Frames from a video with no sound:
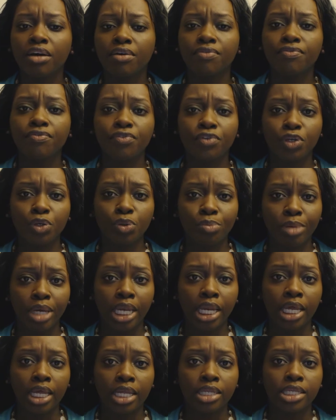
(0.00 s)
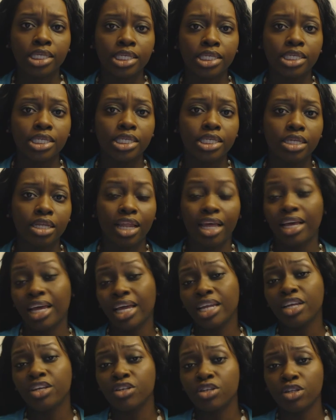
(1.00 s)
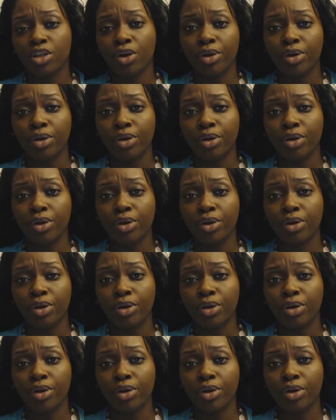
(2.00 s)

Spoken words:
a few minutes, like at least